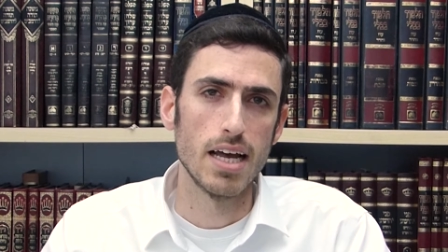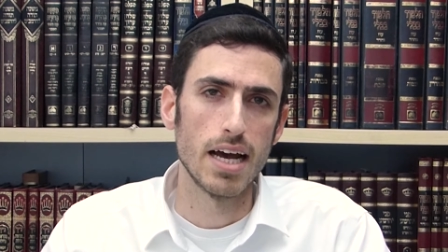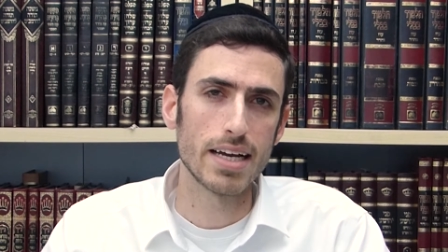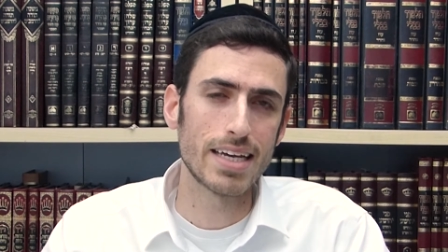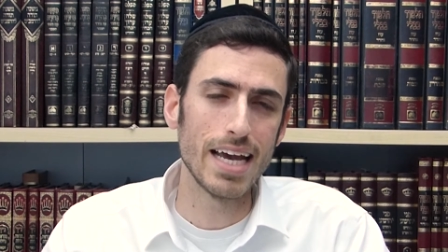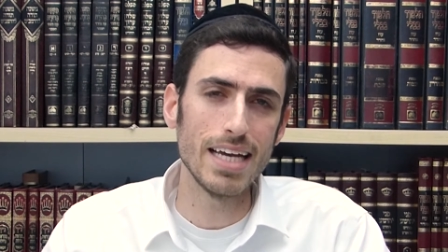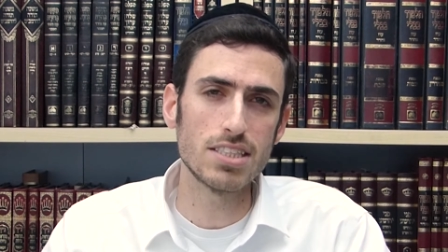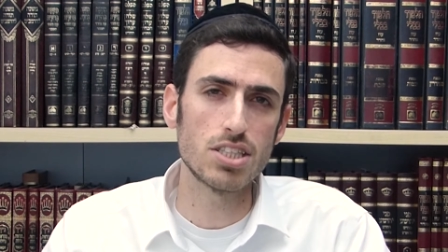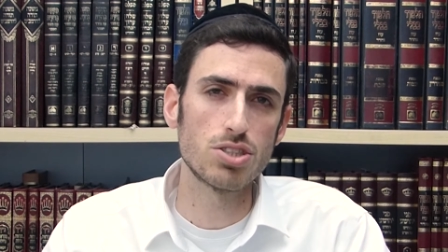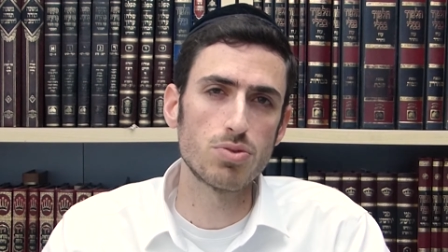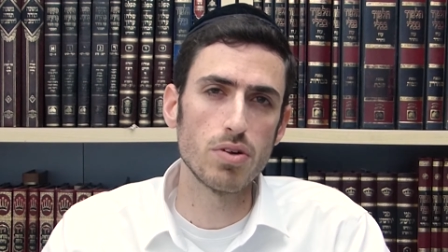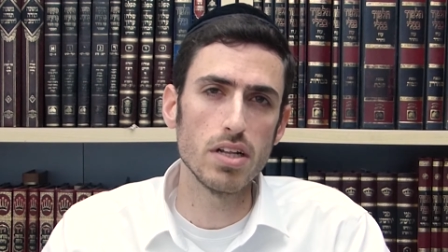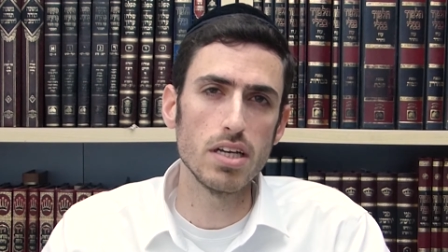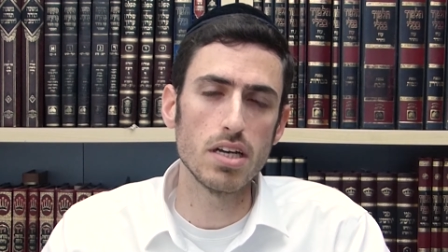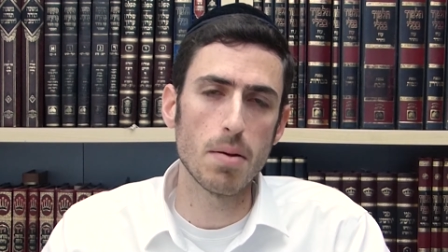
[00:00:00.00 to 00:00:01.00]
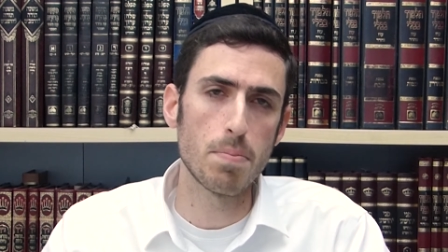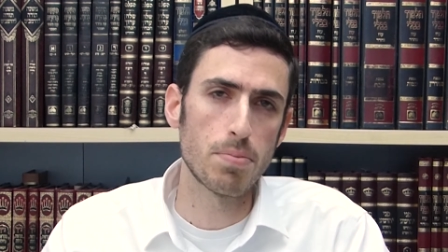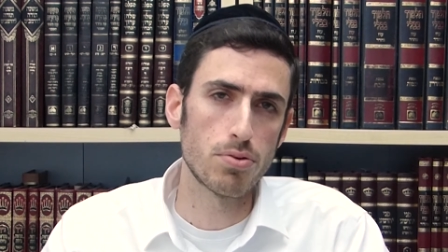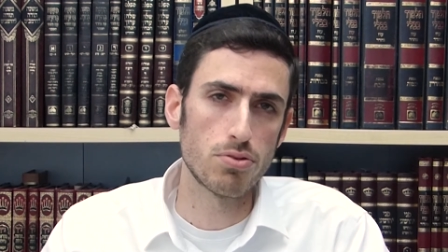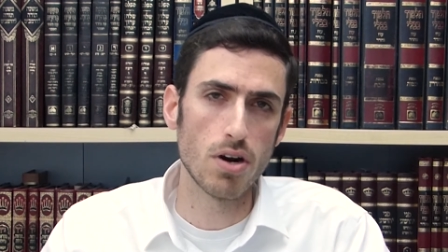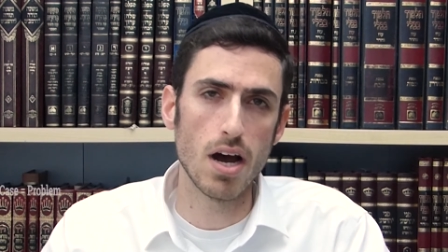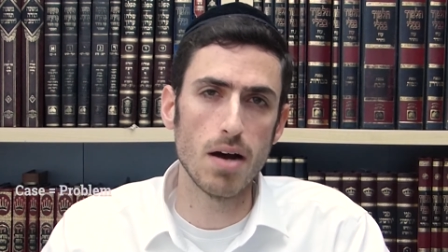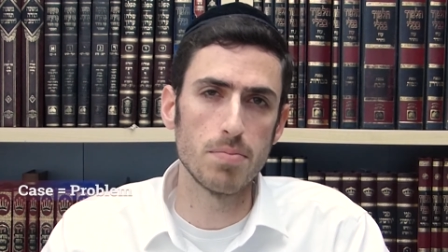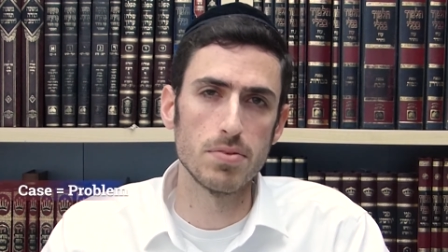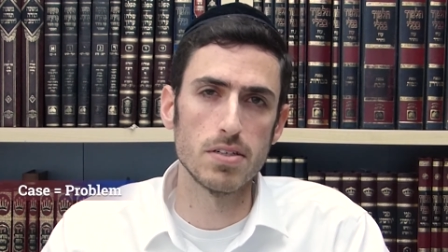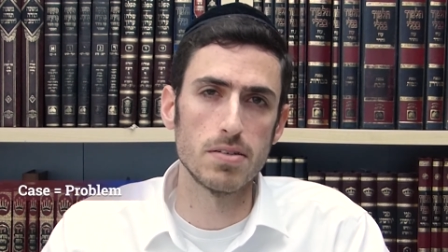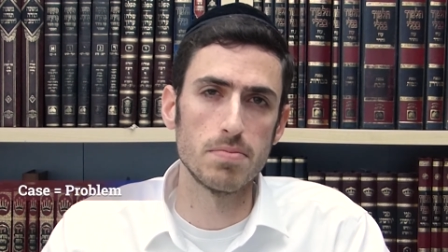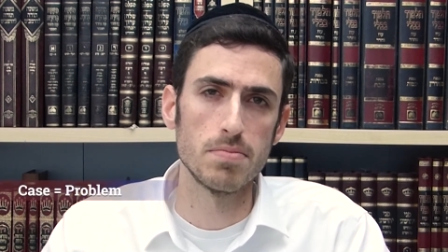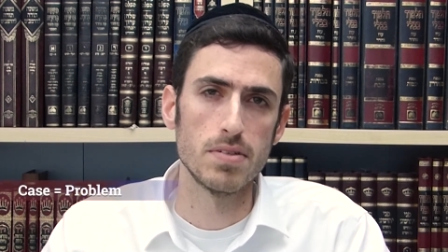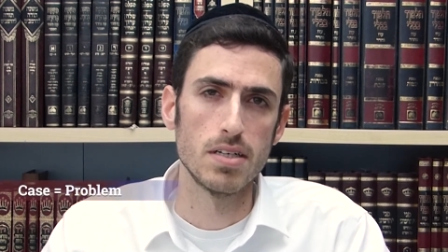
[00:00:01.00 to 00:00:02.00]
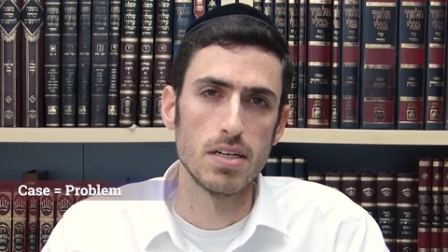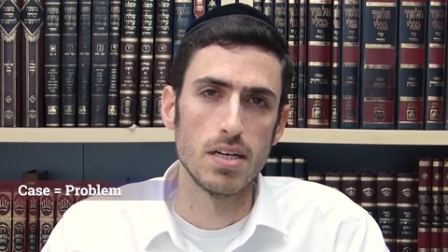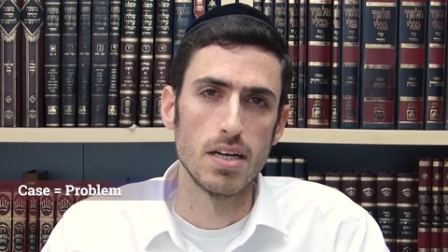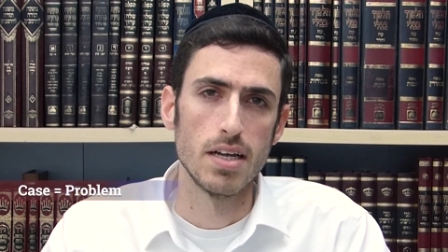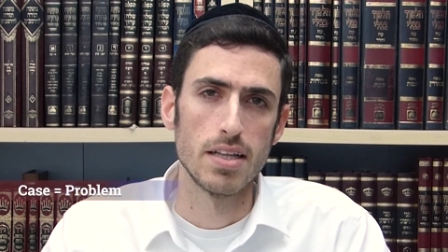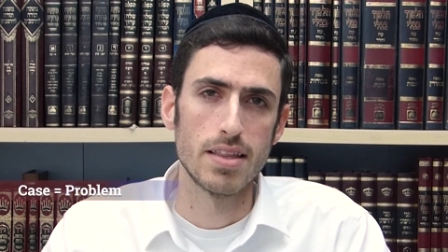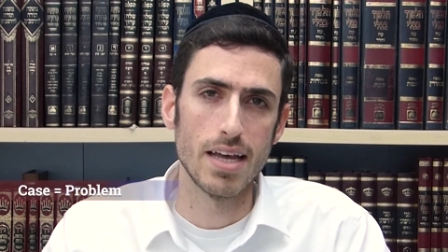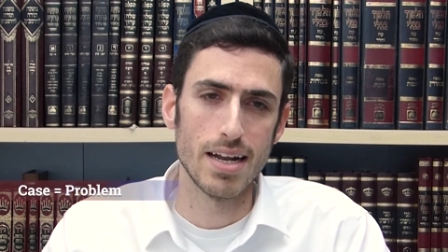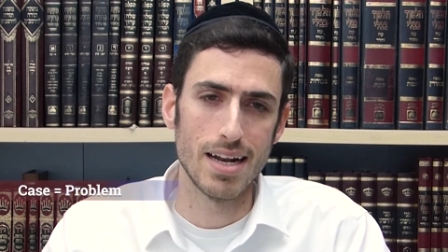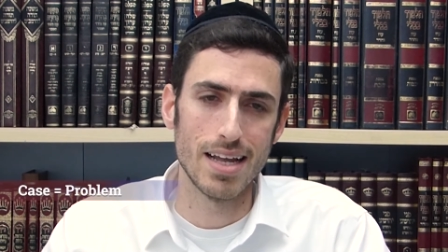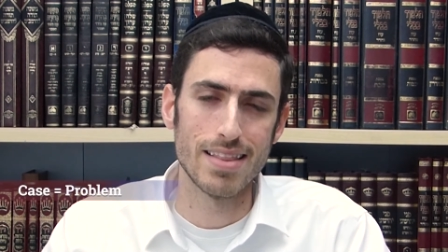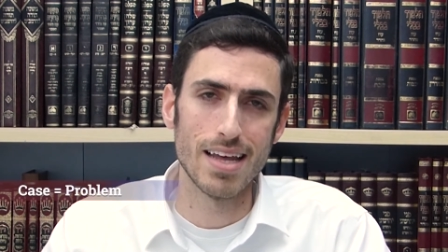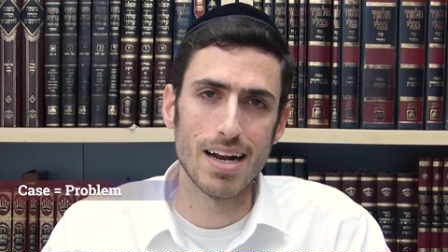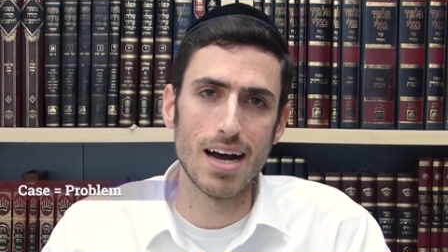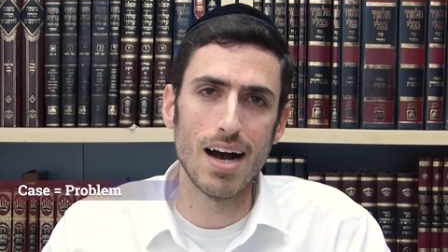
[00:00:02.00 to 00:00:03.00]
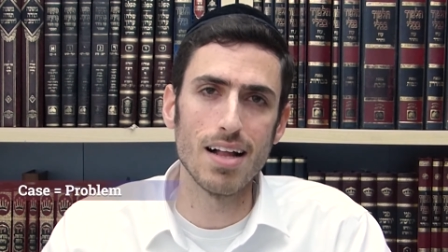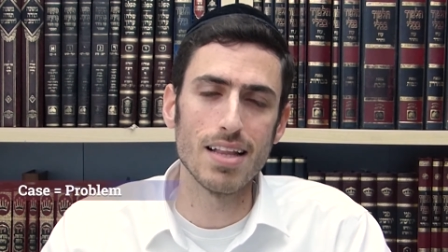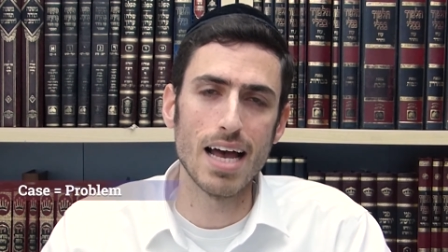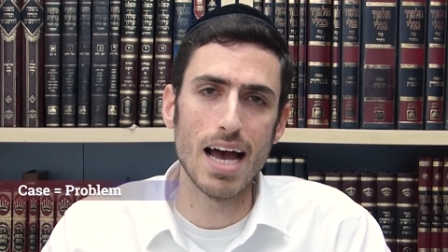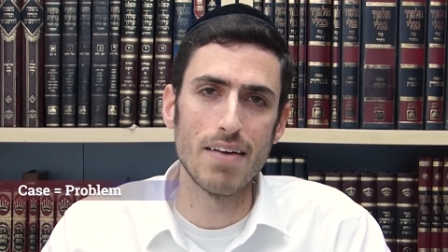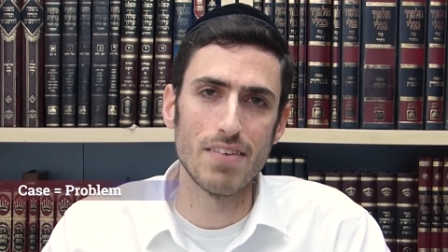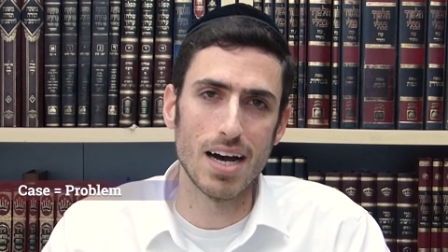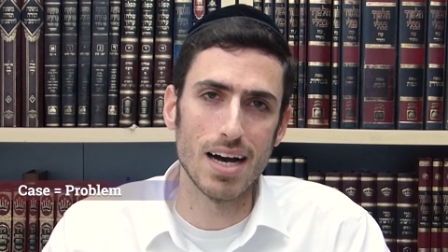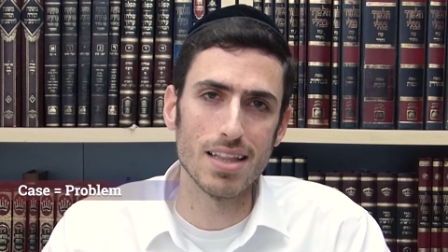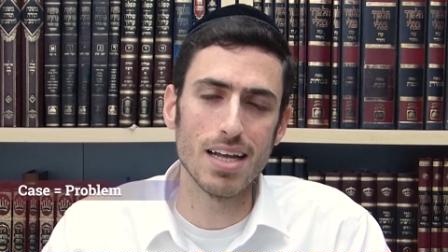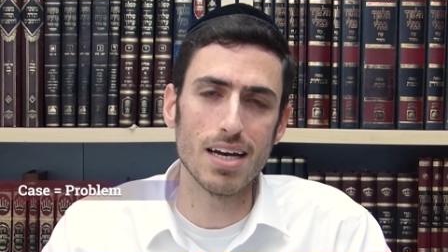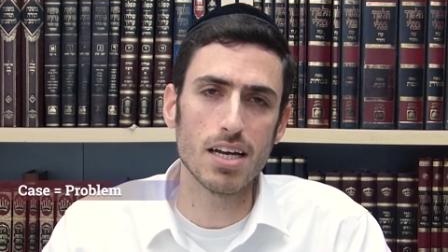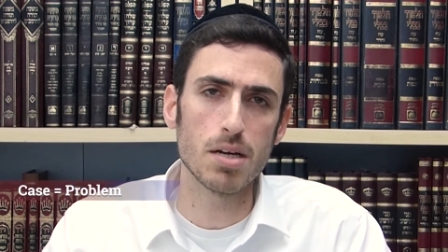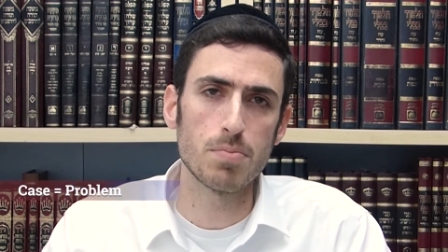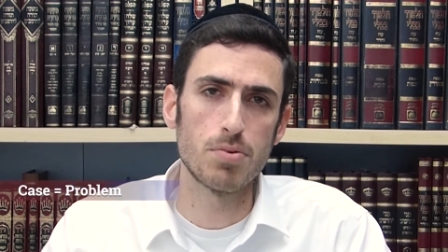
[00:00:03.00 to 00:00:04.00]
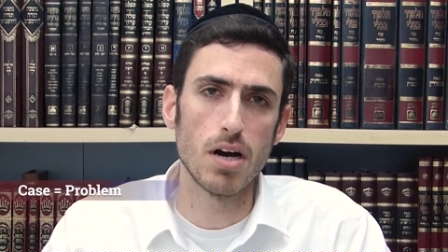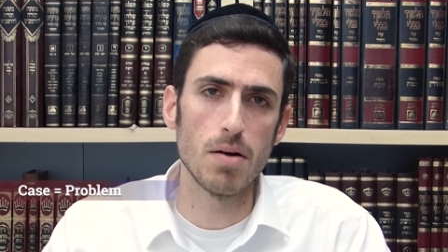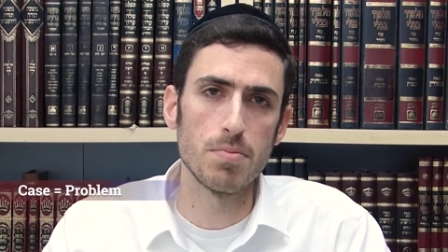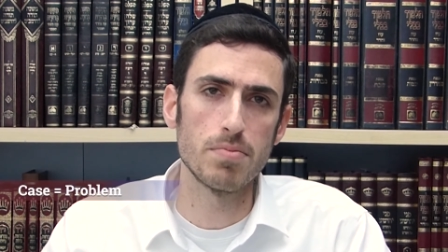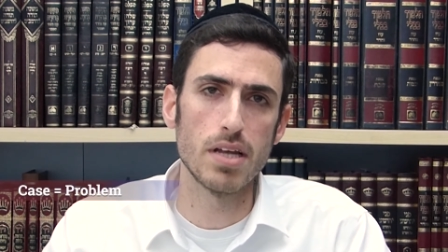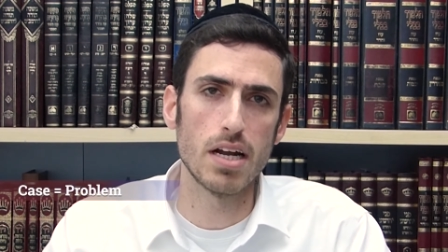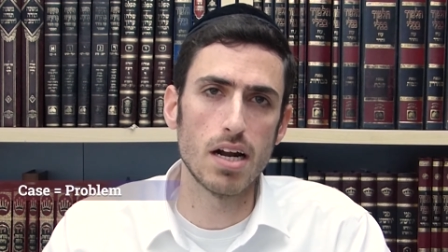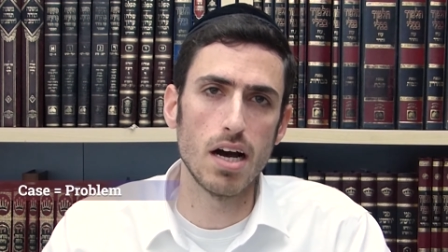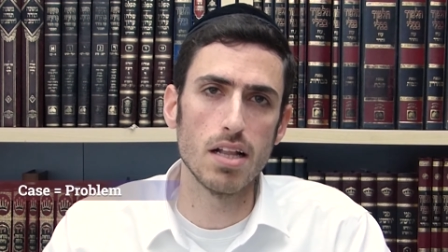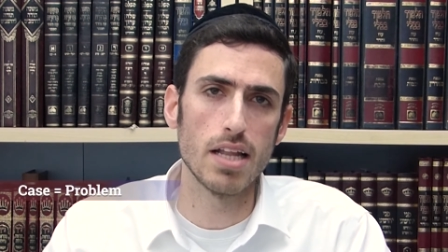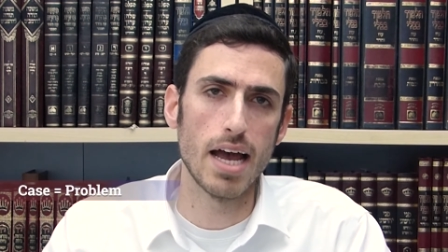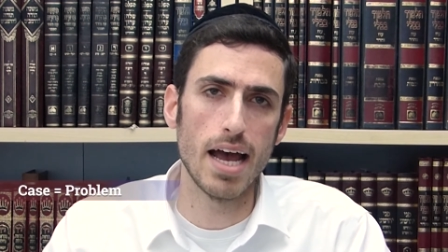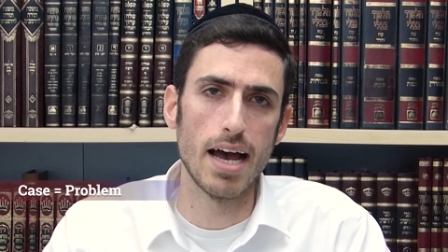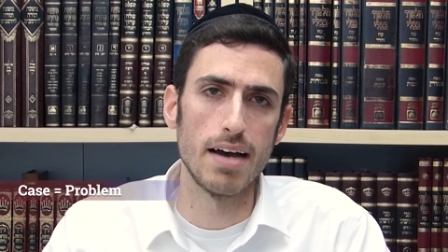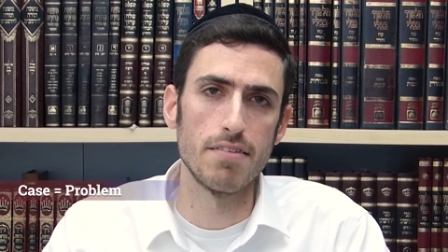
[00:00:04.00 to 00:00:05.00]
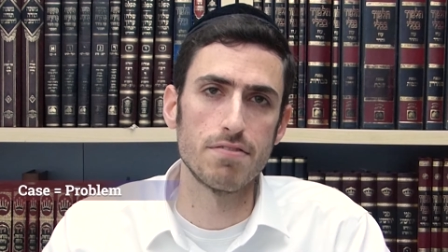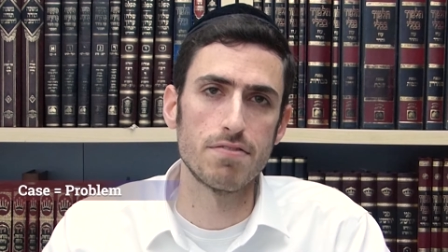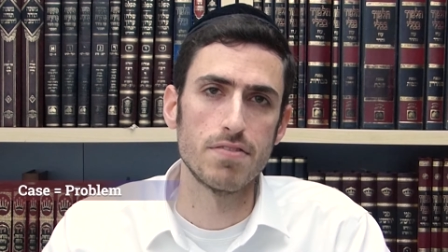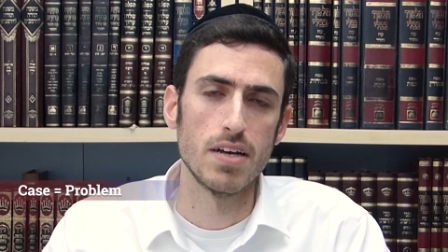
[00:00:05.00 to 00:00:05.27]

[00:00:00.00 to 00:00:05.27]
A case is really a problem that I'll have, a halachic problem that I'll have.